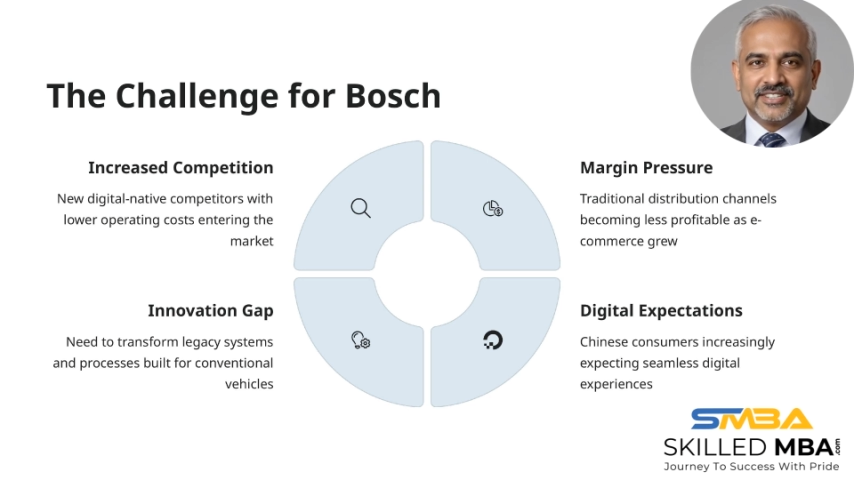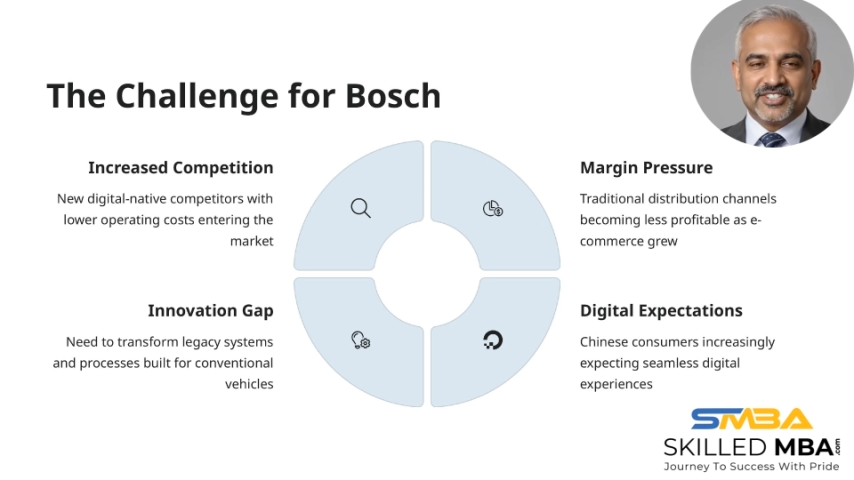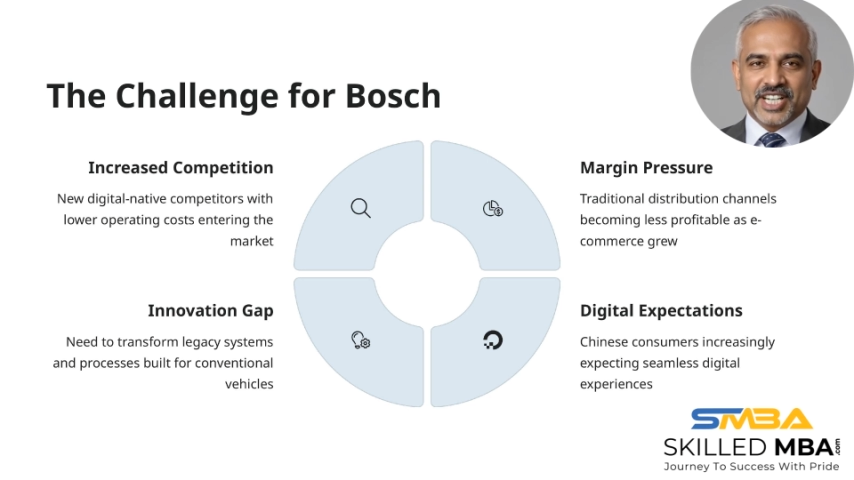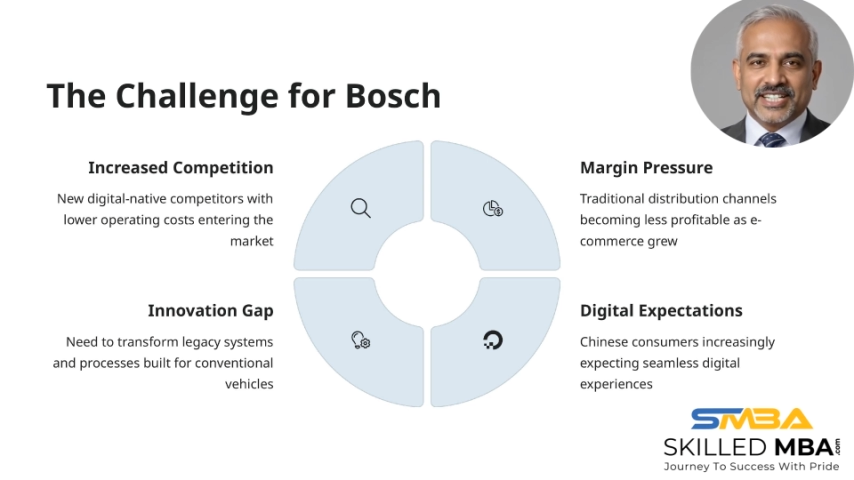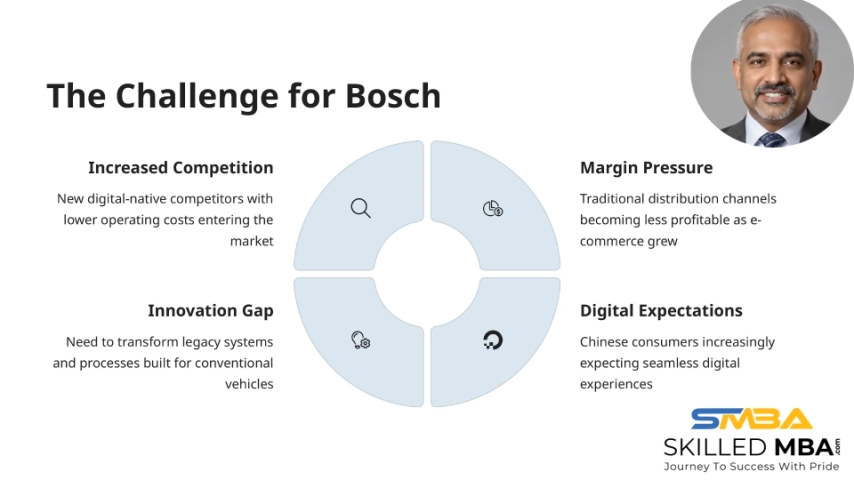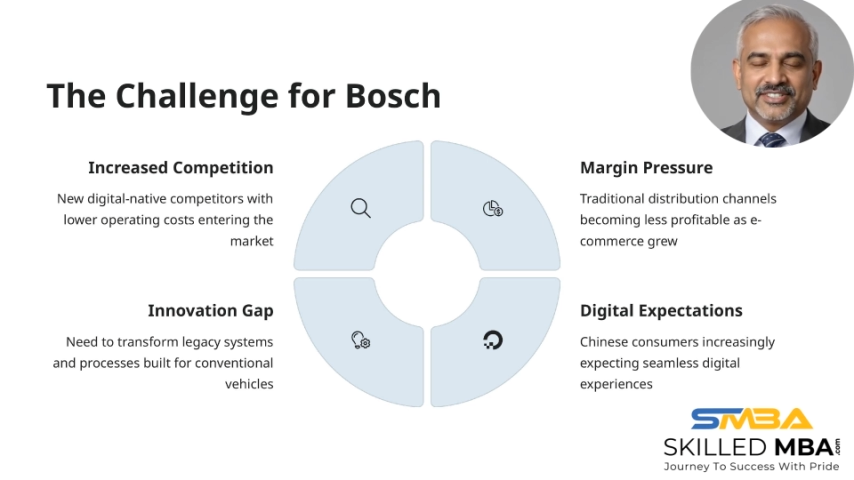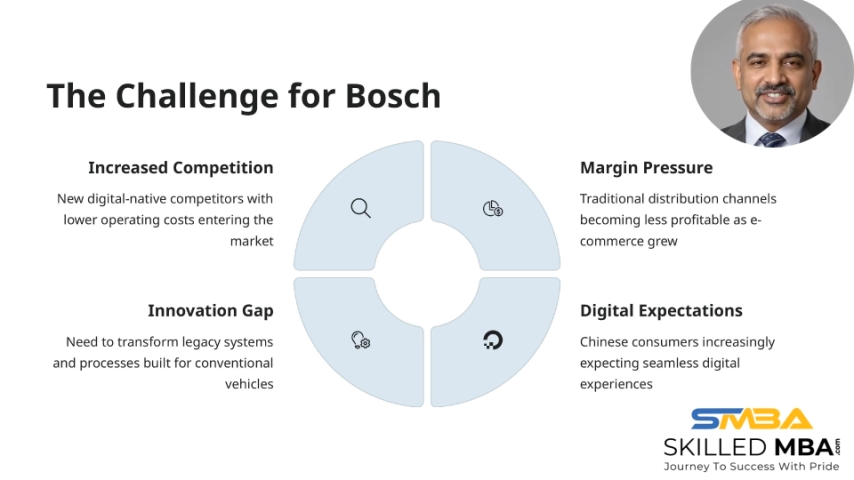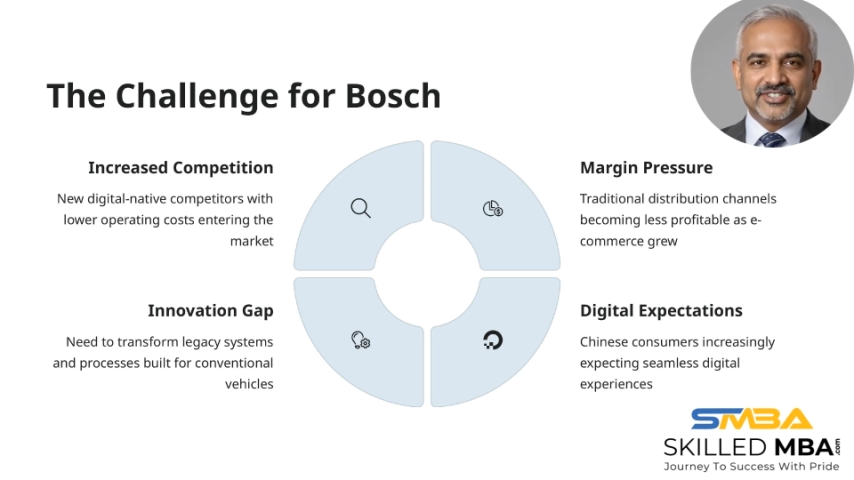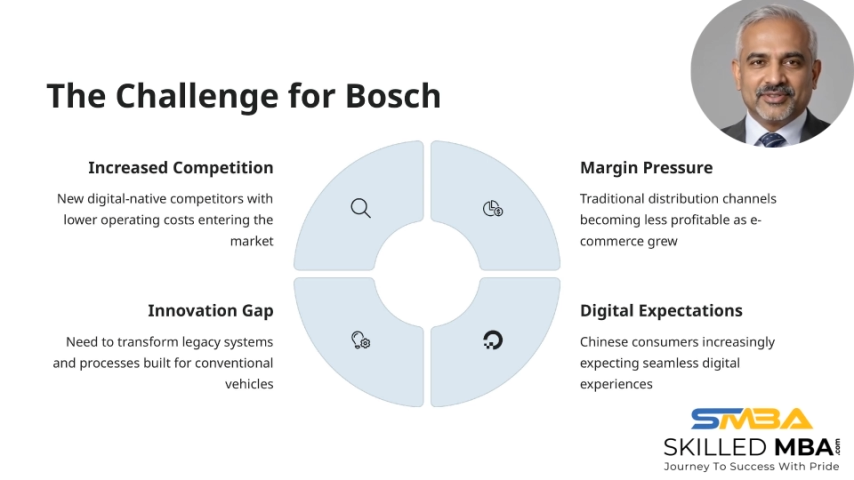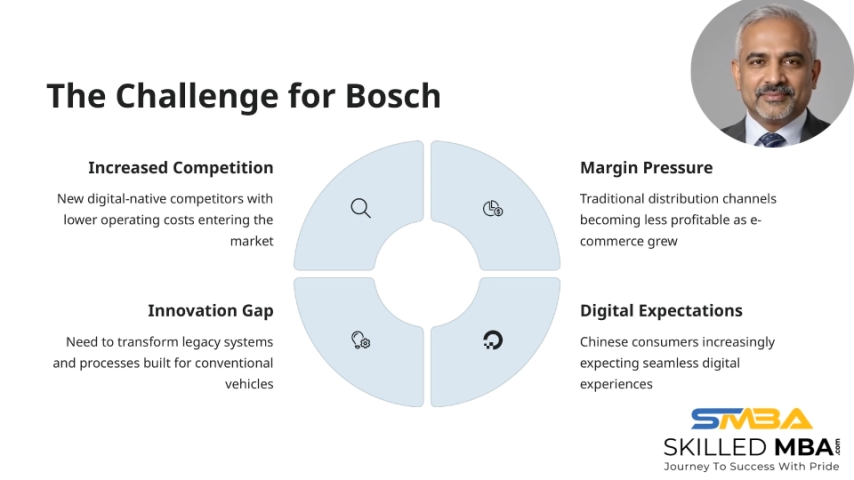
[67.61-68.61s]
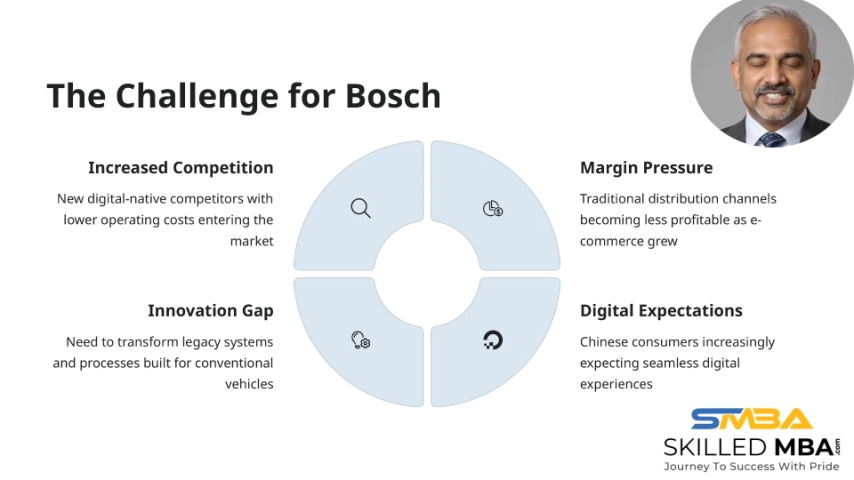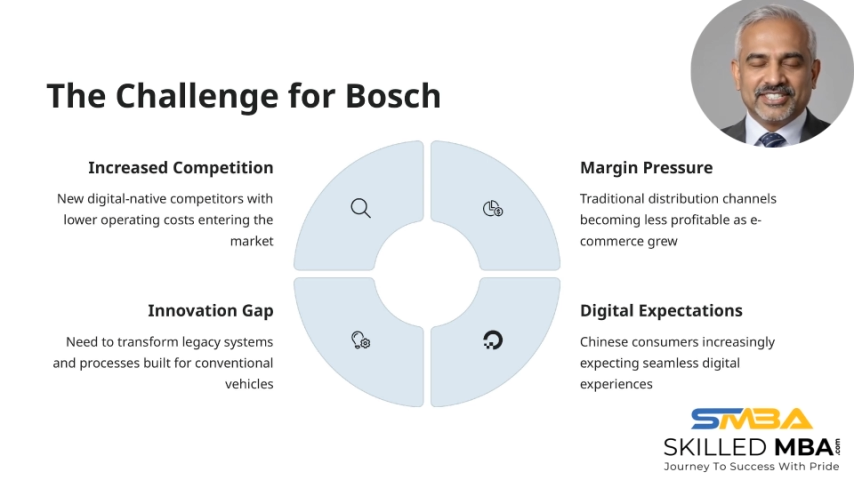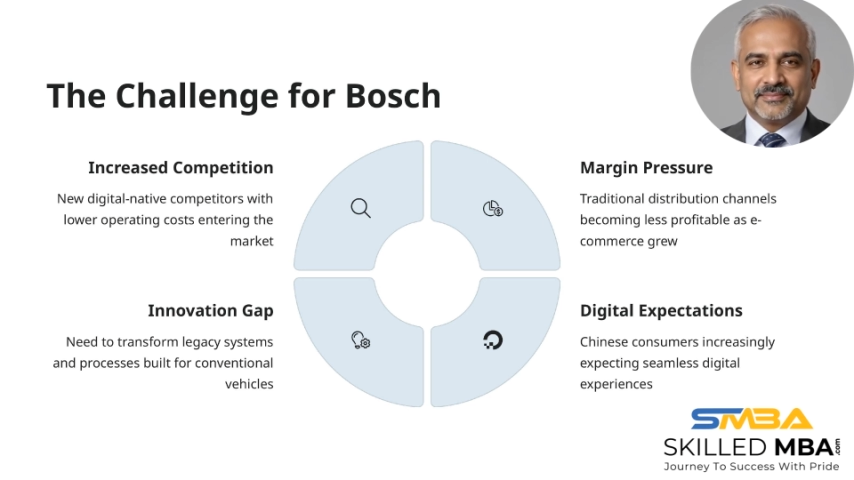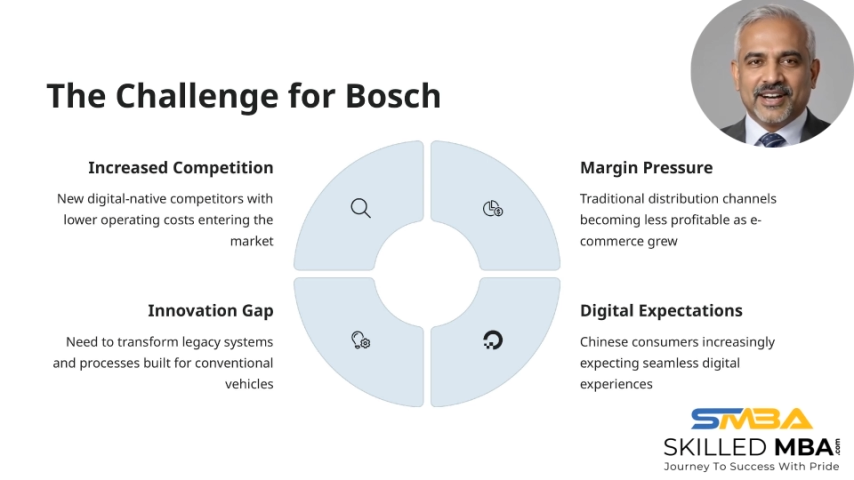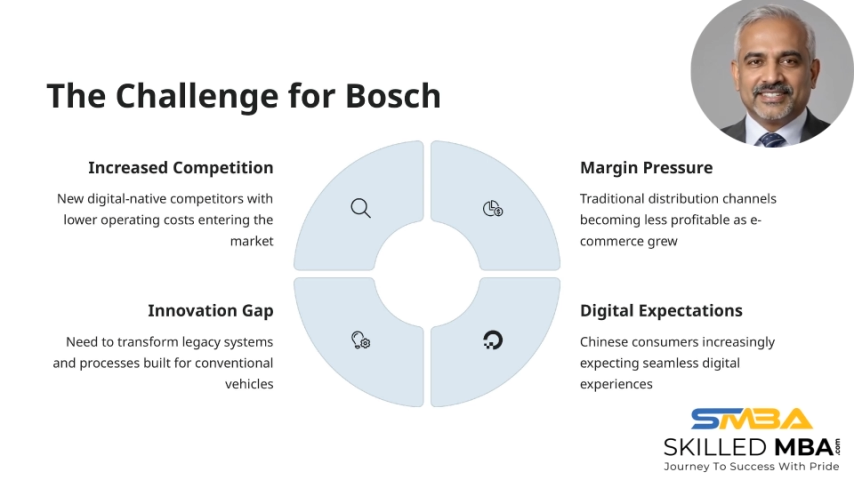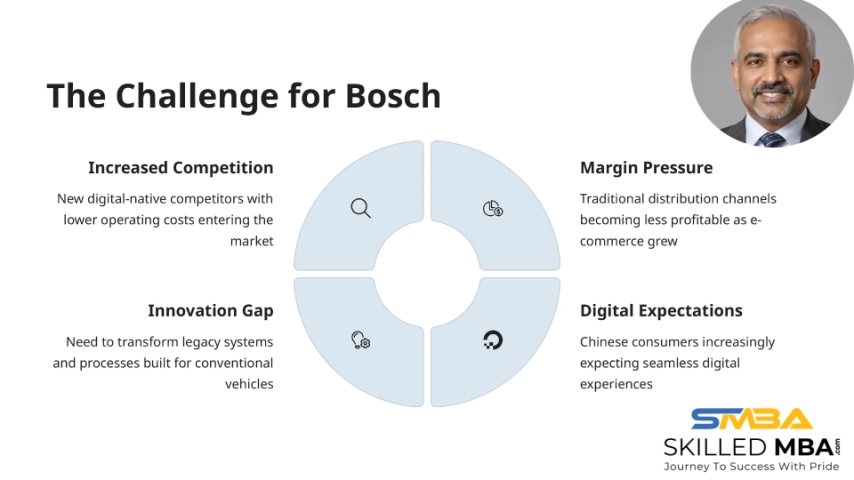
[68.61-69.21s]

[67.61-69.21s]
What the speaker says: Chinese consumers demand